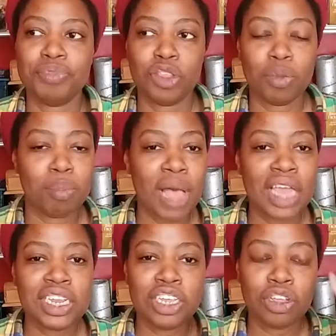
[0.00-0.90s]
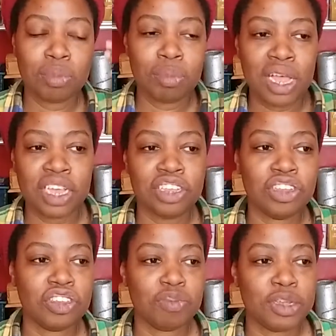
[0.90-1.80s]
your body, your mind, your
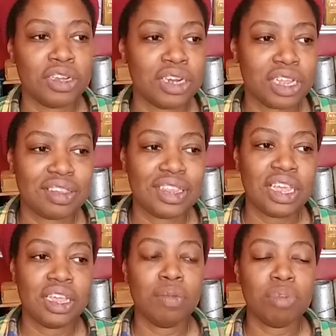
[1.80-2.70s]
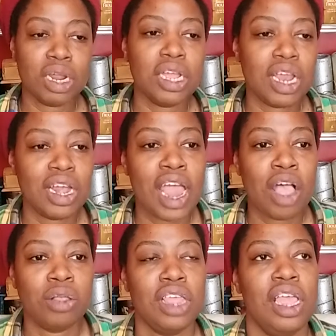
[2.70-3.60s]
spirit has taken a break, and
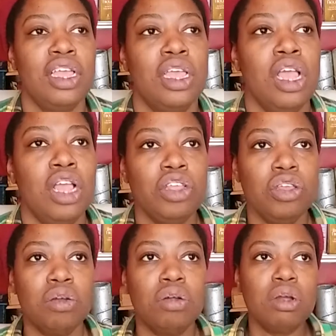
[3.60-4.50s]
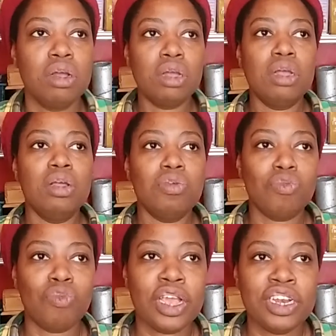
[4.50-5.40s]
now like you're
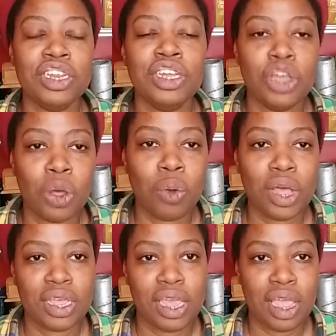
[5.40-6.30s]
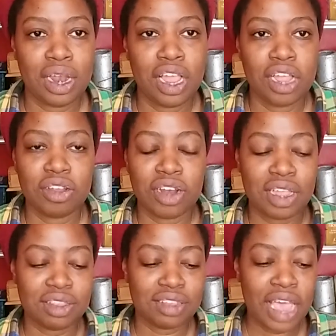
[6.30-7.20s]
ready to go again. You're
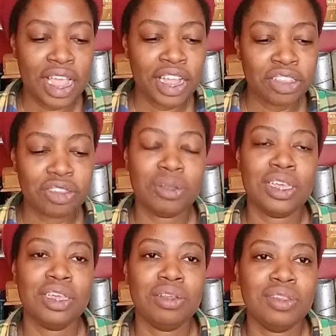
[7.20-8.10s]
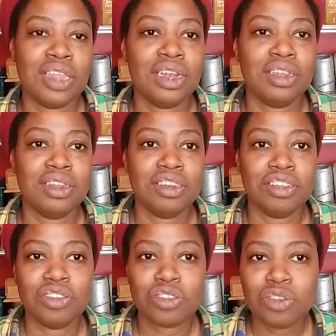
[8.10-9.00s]
not tired, so you can't use that as an
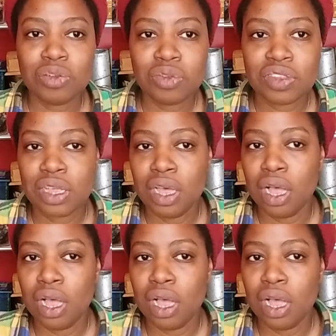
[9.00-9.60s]
excuse.